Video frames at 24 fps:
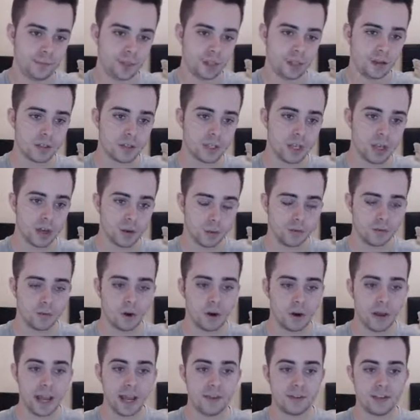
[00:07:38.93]
so we've
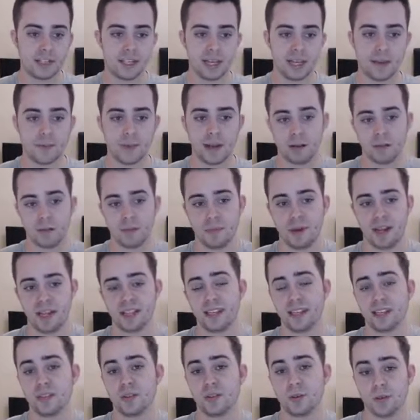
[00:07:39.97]
got Heavy Slam,
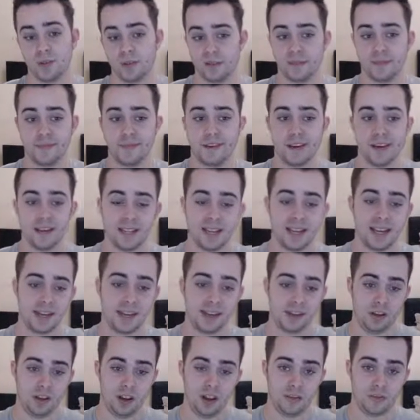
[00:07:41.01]
Acrobatics, or Autotomize, and
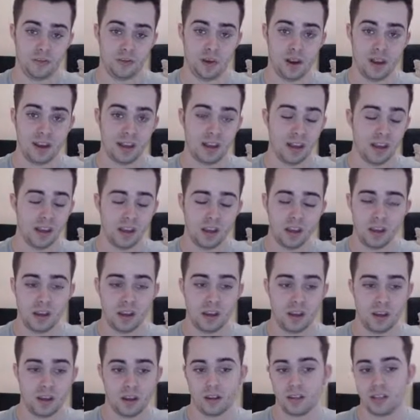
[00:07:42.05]
Earthquake.
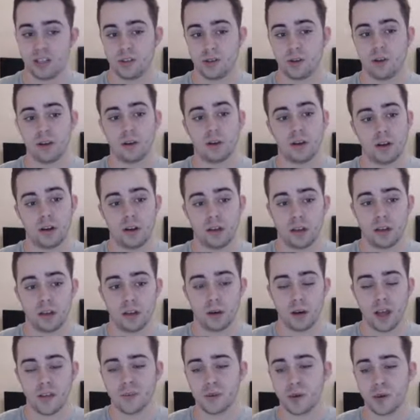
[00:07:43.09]
Literally, uh,
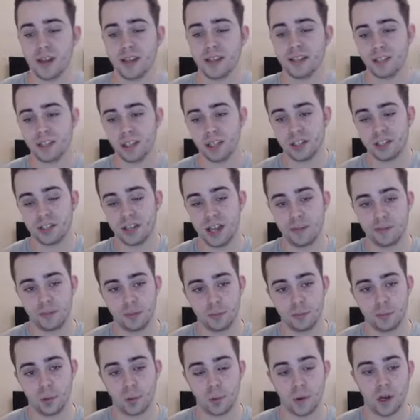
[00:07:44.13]
Earthquake is just there for the
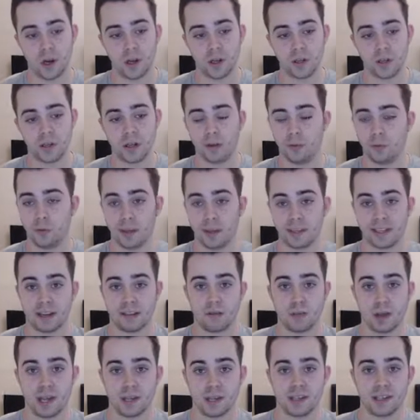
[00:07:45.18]
Mawile, otherwise
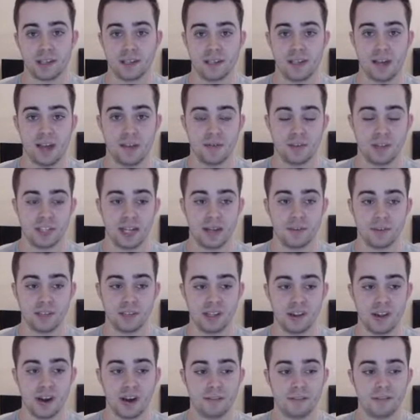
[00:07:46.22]
Acrobatics and Heavy Slam is
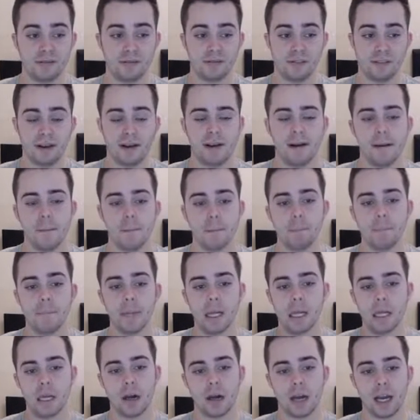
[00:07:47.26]
enough. Um,
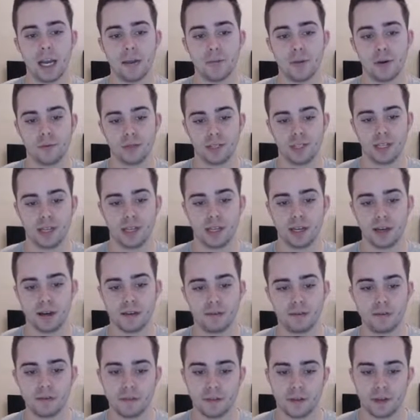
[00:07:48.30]
I am obviously
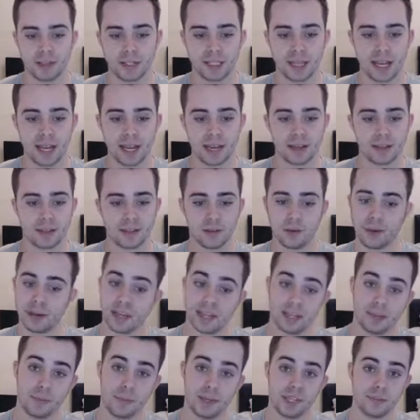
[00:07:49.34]
enough attack, so I
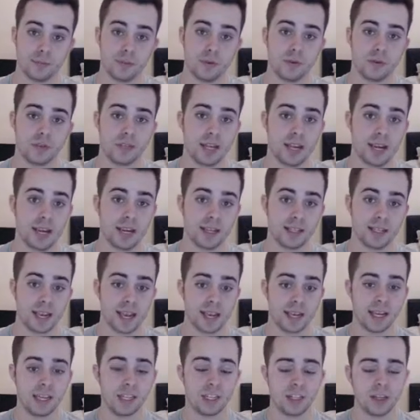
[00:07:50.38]
get the Beast Boost in
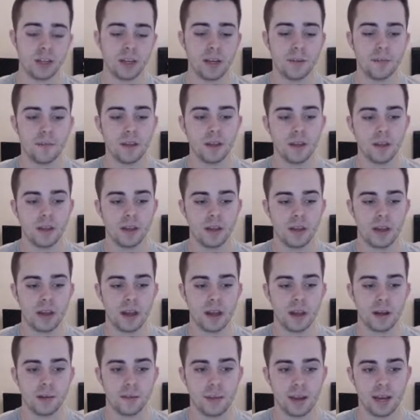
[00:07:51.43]
attack each time,
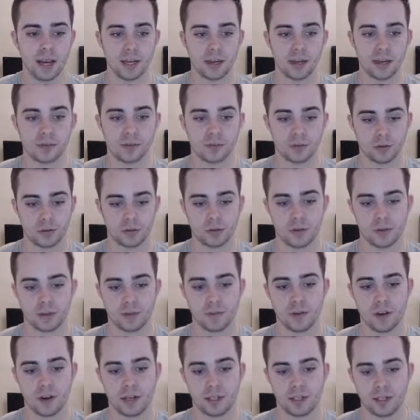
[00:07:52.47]
um, and after
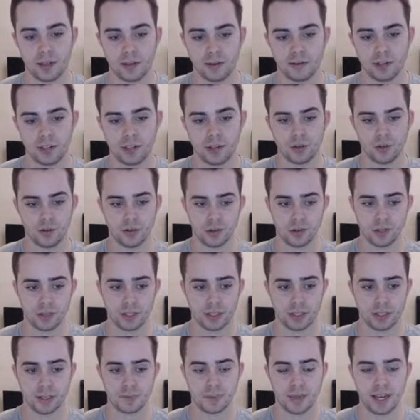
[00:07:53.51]
Autotomize I reach
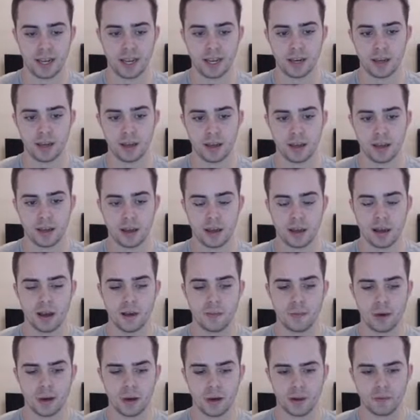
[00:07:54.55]
206 speed,
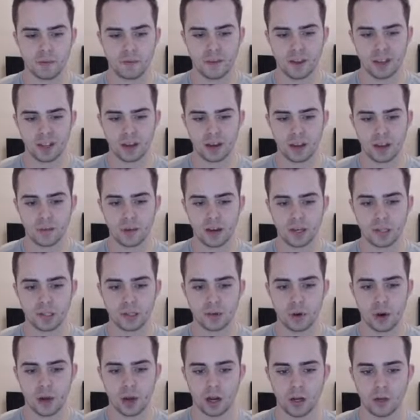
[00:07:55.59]
um, I think I went
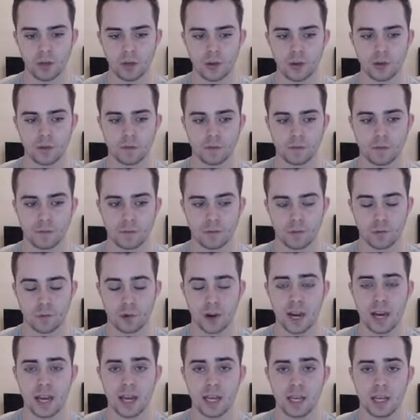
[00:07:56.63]
to
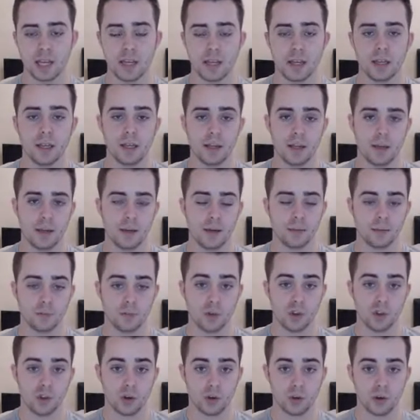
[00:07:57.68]
103 um,
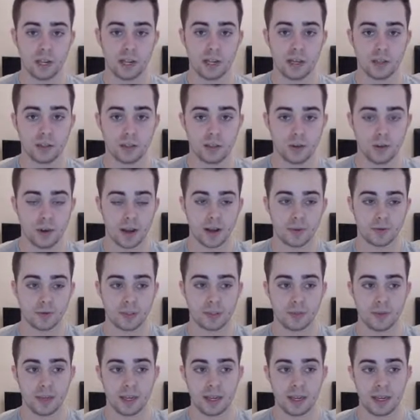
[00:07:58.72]
Jolly to
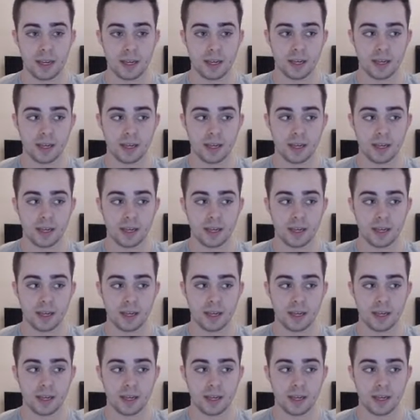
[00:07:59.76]
outspeed